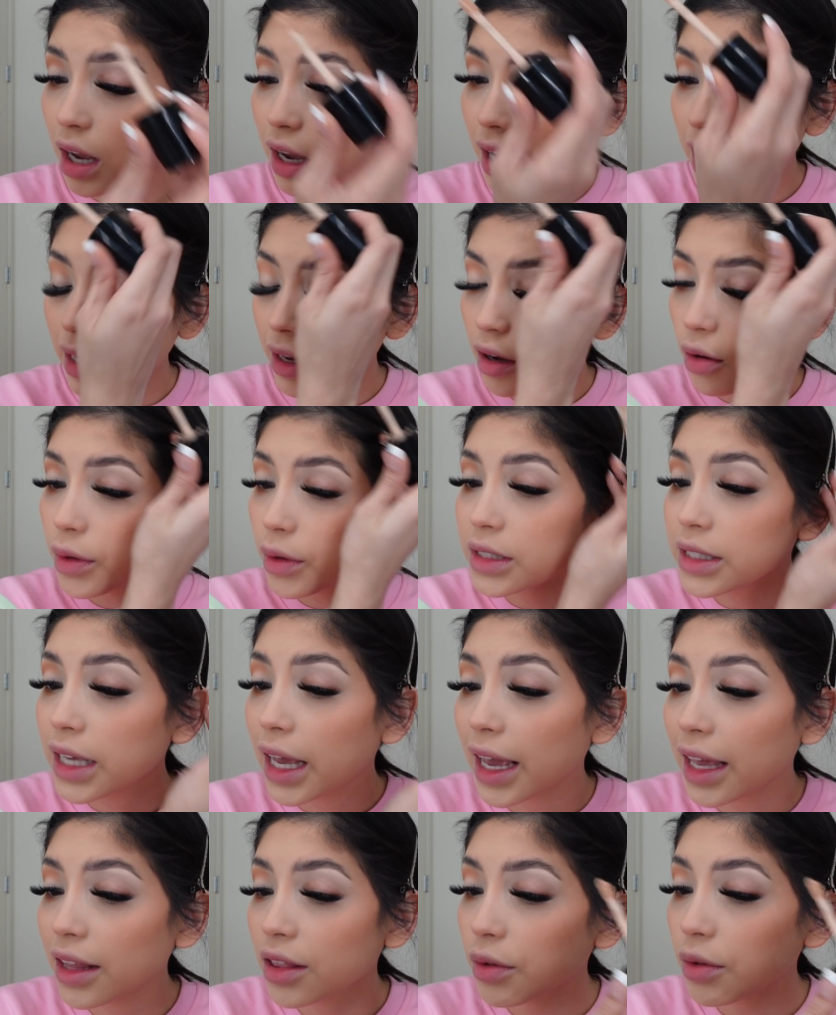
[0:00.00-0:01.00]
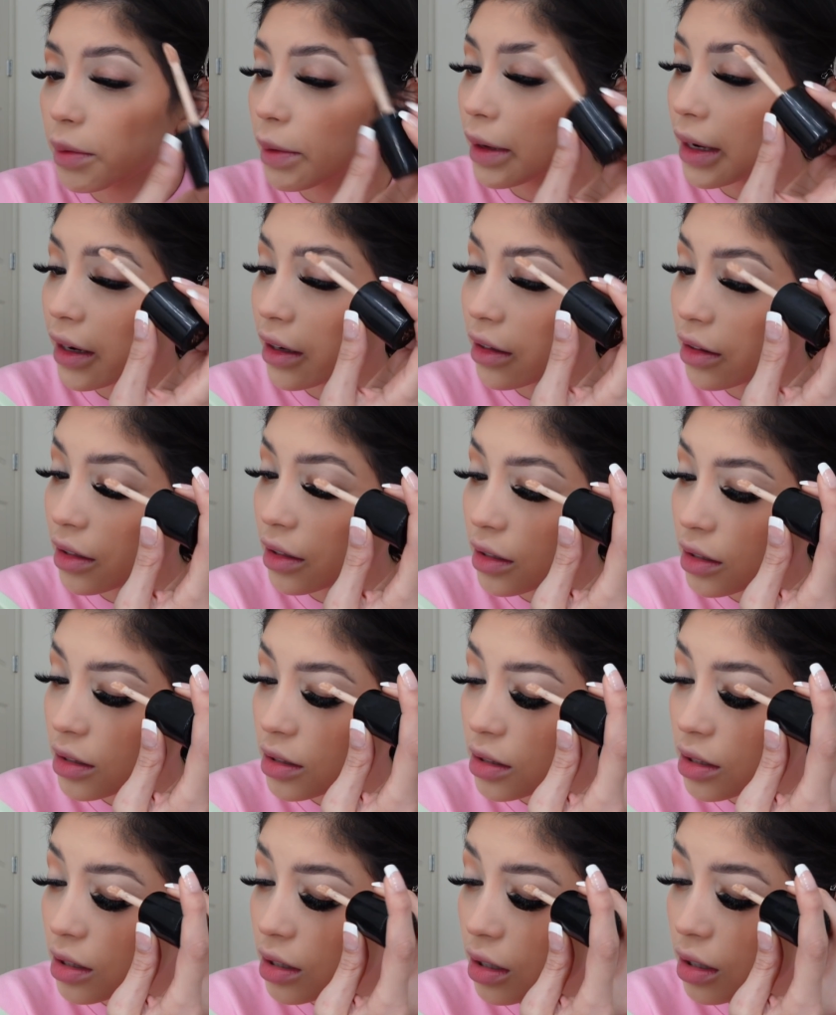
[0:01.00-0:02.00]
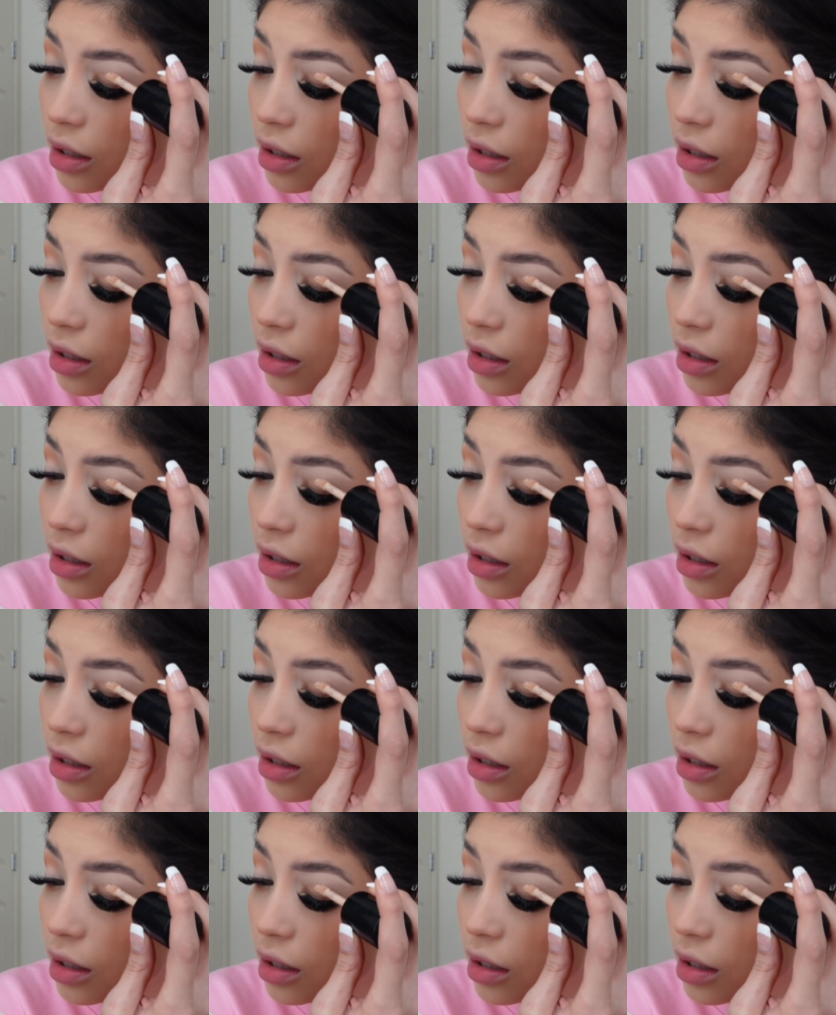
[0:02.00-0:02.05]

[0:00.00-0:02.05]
I always hate the way my hair looks,